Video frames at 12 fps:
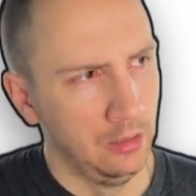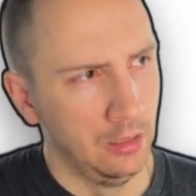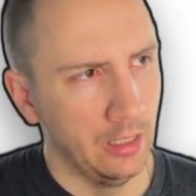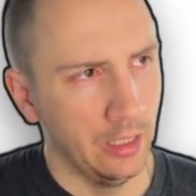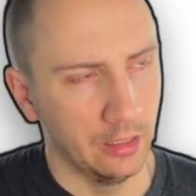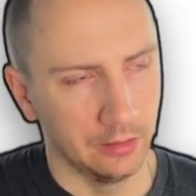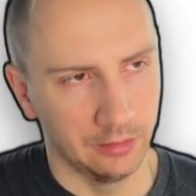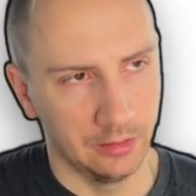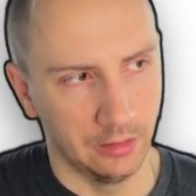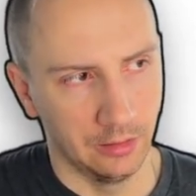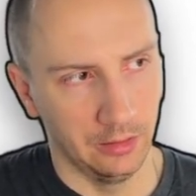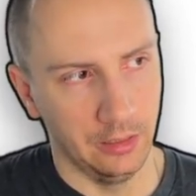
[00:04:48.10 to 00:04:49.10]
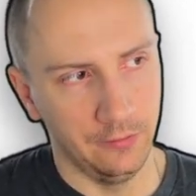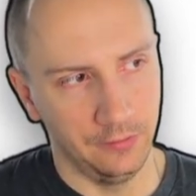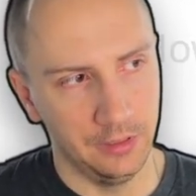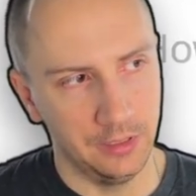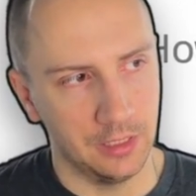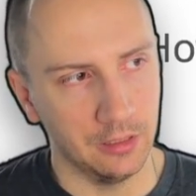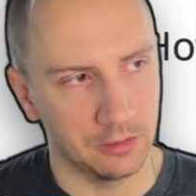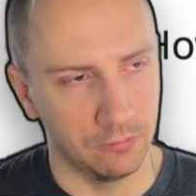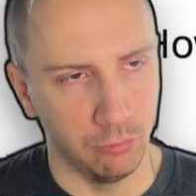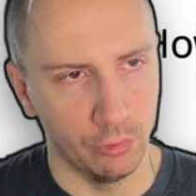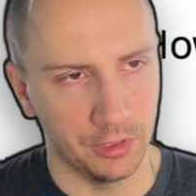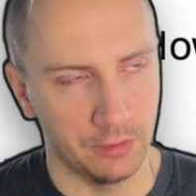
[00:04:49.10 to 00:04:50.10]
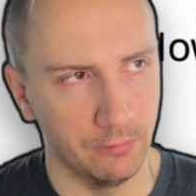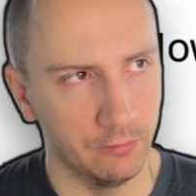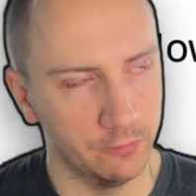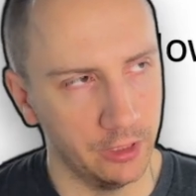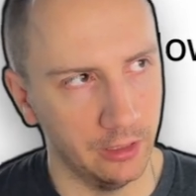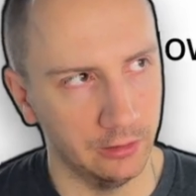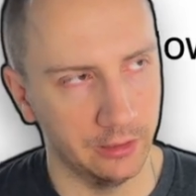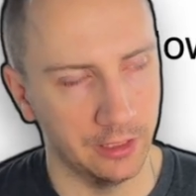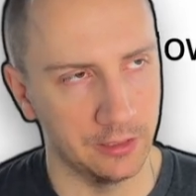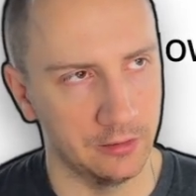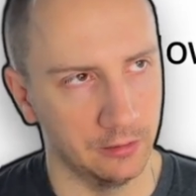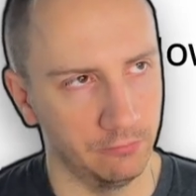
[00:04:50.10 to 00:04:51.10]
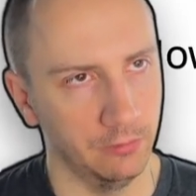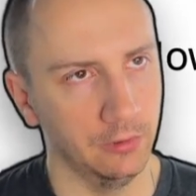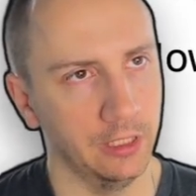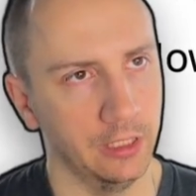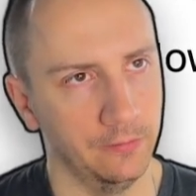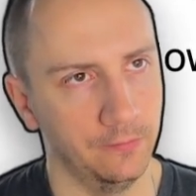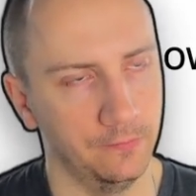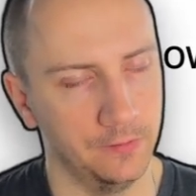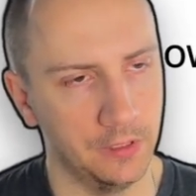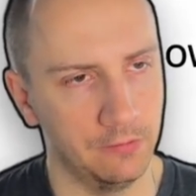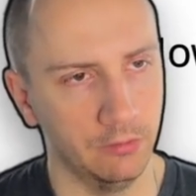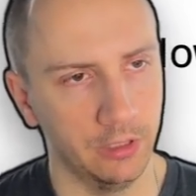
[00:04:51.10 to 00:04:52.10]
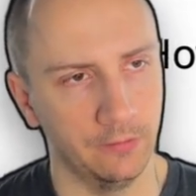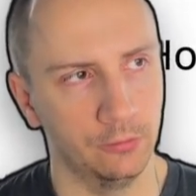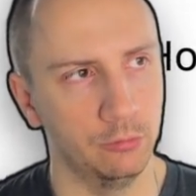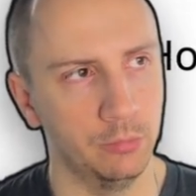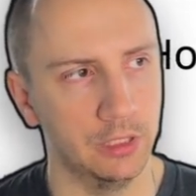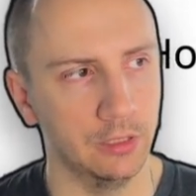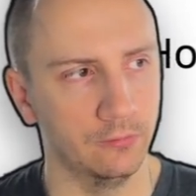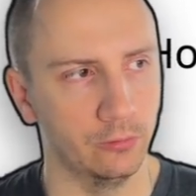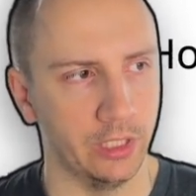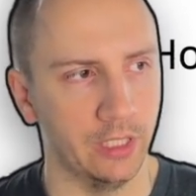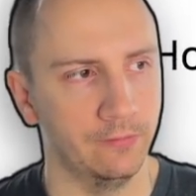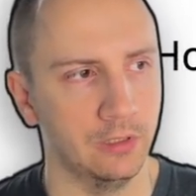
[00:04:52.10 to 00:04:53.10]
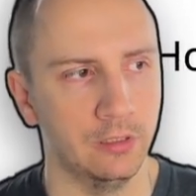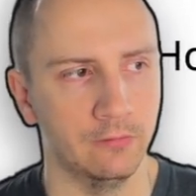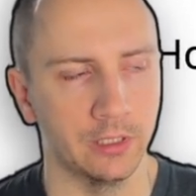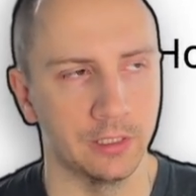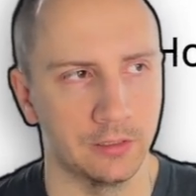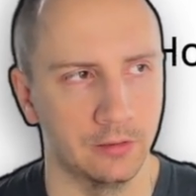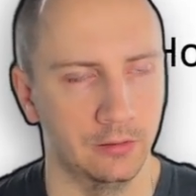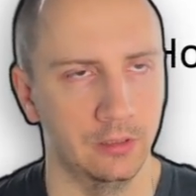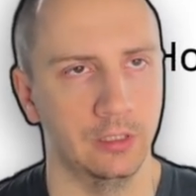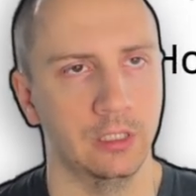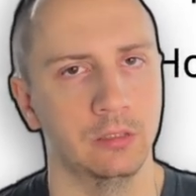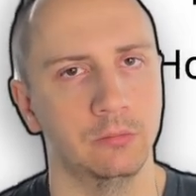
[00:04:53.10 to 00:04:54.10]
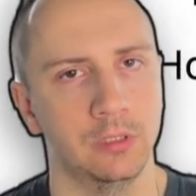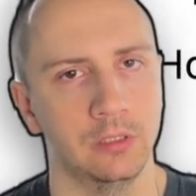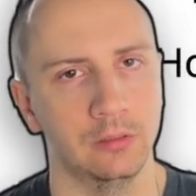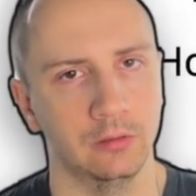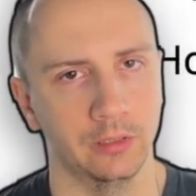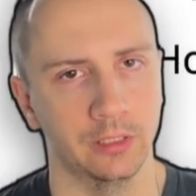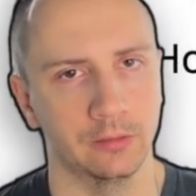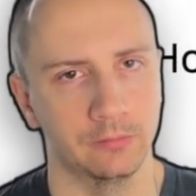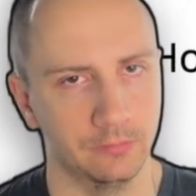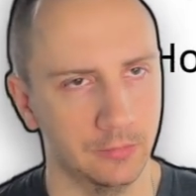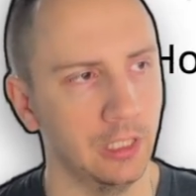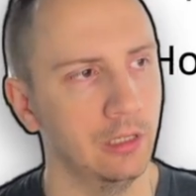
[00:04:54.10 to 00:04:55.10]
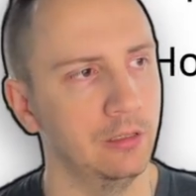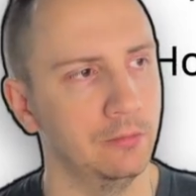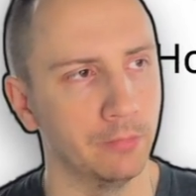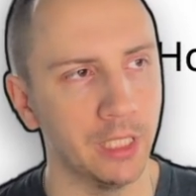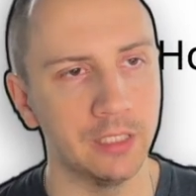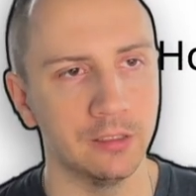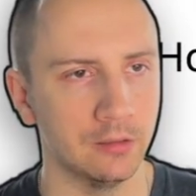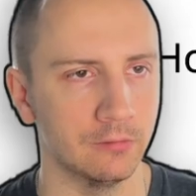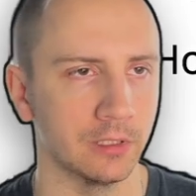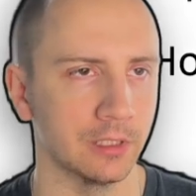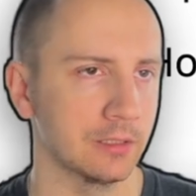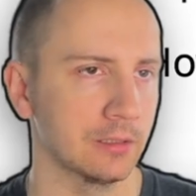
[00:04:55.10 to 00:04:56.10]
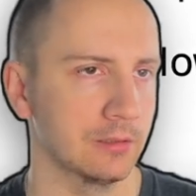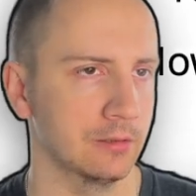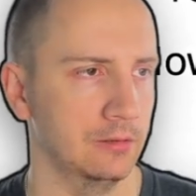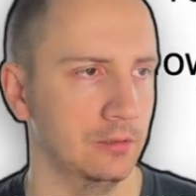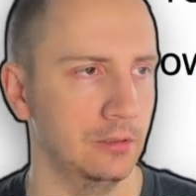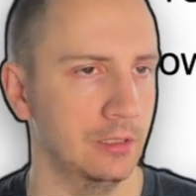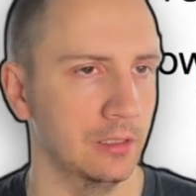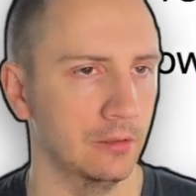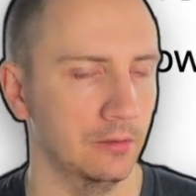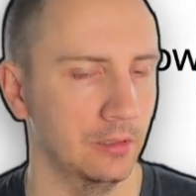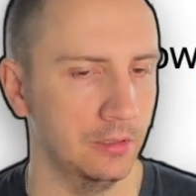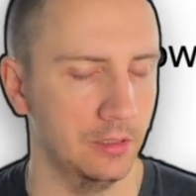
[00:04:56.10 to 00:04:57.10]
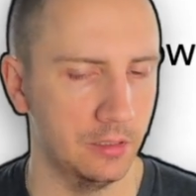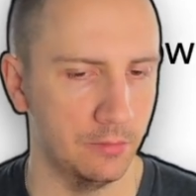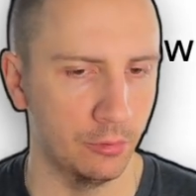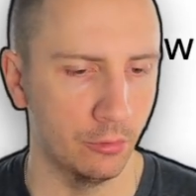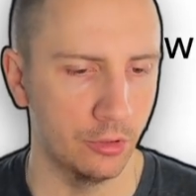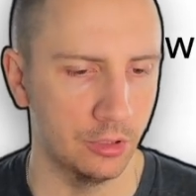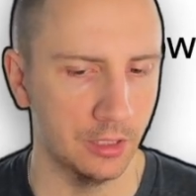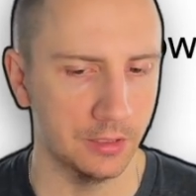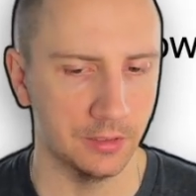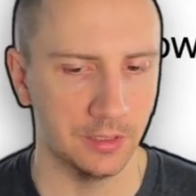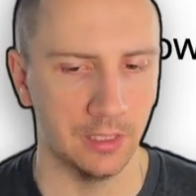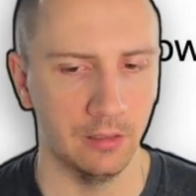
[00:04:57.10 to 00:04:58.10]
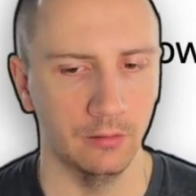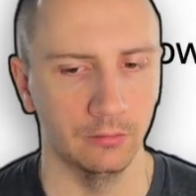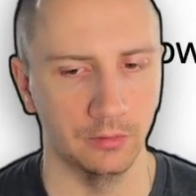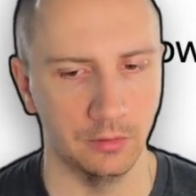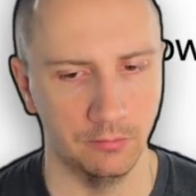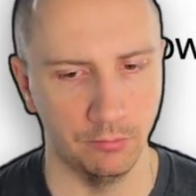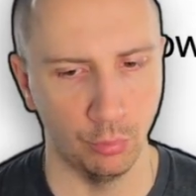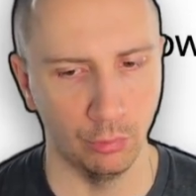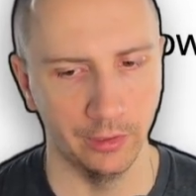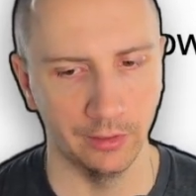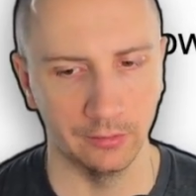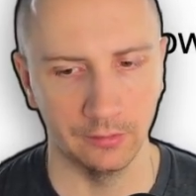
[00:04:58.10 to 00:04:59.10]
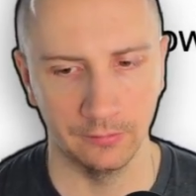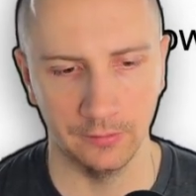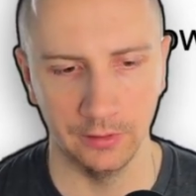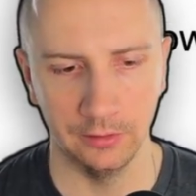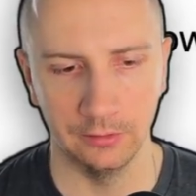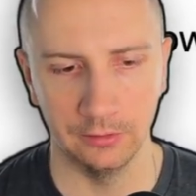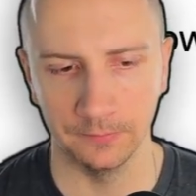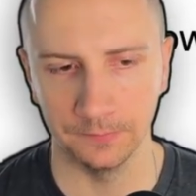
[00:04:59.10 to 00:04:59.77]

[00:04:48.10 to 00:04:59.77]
And this gets worse when we realize that this will have to be done for every device, and there can be like really many devices. This approach doesn't scale, this polling thing.